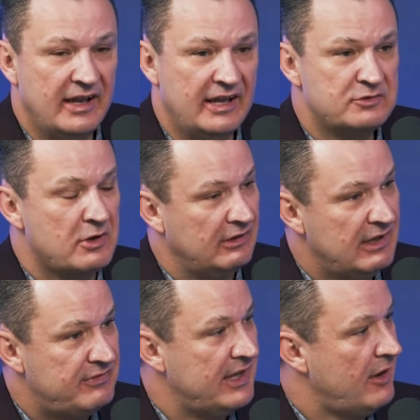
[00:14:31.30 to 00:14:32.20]
And so I
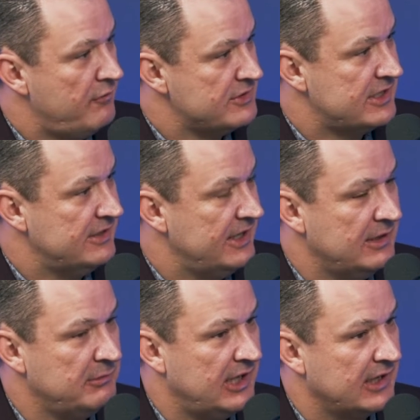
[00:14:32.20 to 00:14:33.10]
left that office that day, and
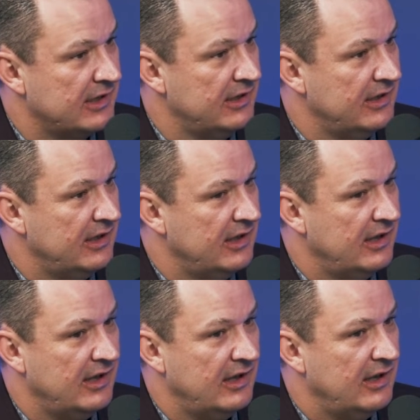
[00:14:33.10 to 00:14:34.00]
I'm like,
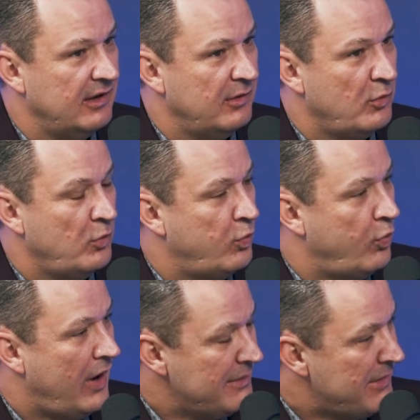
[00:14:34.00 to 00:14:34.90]

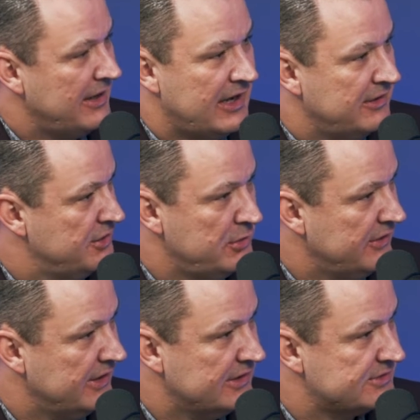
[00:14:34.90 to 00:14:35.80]
why am I not doing
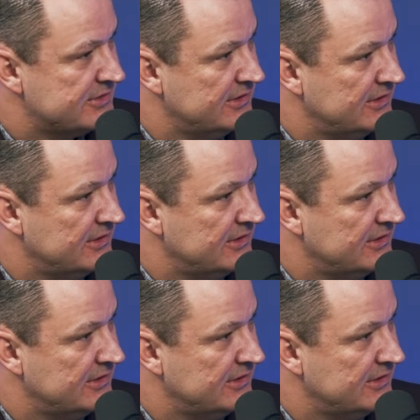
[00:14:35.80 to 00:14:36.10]
this?